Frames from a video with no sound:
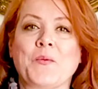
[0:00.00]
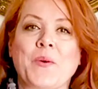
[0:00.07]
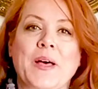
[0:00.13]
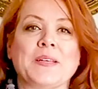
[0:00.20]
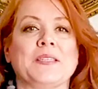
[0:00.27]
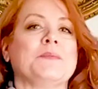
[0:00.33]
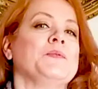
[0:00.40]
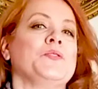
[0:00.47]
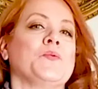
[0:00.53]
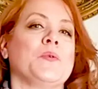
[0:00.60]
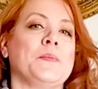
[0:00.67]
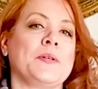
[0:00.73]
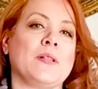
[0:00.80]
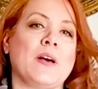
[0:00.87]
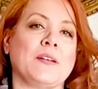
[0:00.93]
Welcome to
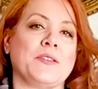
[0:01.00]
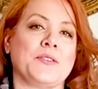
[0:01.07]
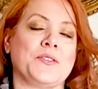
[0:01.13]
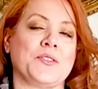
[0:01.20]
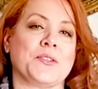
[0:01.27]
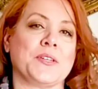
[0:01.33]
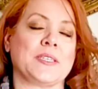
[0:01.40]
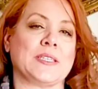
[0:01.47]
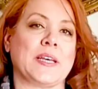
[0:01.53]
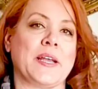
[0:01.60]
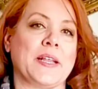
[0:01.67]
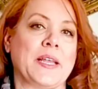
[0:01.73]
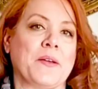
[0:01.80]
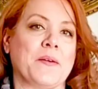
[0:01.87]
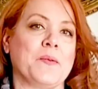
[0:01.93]
Rippon Lodge Historic
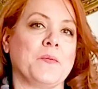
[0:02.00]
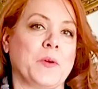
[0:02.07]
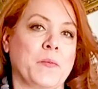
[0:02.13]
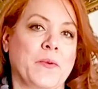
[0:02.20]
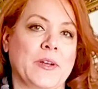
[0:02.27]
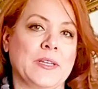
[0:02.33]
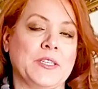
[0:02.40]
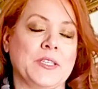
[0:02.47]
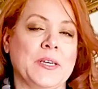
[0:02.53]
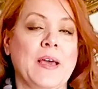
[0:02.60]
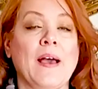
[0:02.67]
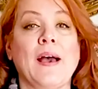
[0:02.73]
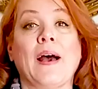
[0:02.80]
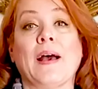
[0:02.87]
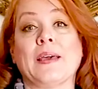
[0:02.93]
Site here in Woodbridge.
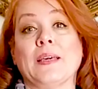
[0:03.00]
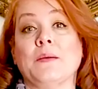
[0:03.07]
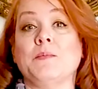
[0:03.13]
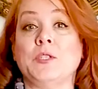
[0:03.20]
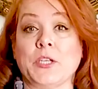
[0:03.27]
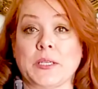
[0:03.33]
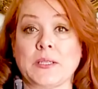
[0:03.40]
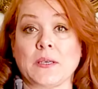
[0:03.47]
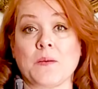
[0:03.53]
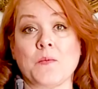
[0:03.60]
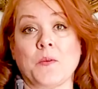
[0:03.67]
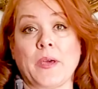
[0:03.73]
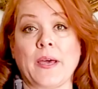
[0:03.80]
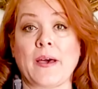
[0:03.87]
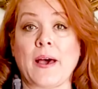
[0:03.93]
I am Jessica
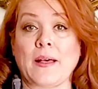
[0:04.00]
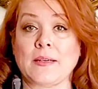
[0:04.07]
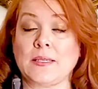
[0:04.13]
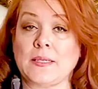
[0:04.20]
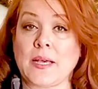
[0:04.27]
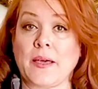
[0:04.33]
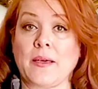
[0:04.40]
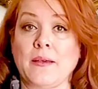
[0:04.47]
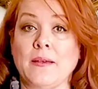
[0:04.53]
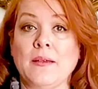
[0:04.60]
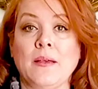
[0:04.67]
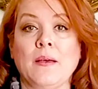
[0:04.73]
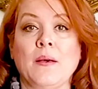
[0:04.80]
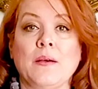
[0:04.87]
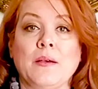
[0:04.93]
Maria
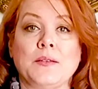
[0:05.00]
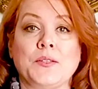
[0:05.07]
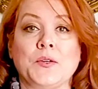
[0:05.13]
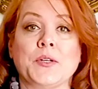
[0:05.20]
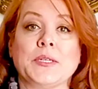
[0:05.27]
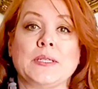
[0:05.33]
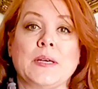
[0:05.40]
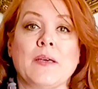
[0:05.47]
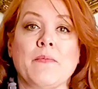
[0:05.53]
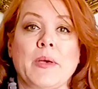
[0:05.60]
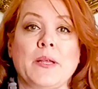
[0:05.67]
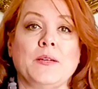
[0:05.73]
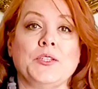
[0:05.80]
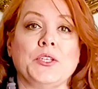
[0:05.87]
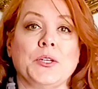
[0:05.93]
Historic Site
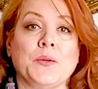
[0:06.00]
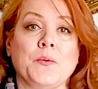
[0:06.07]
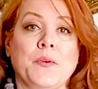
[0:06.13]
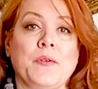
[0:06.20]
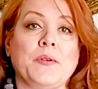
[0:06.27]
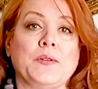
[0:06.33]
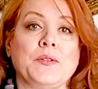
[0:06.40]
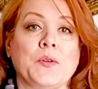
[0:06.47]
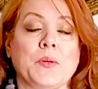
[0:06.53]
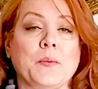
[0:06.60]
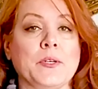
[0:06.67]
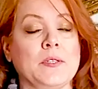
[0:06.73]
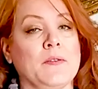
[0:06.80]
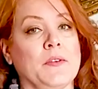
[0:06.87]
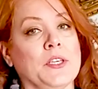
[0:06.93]
Manager with Historic
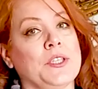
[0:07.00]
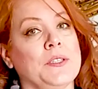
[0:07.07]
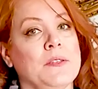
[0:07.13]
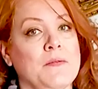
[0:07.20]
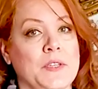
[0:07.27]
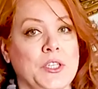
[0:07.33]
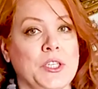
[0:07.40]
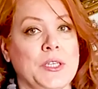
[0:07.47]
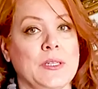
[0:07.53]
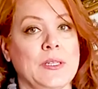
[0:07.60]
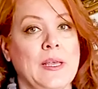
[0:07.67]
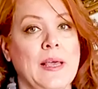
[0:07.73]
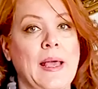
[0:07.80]
Preservation Division.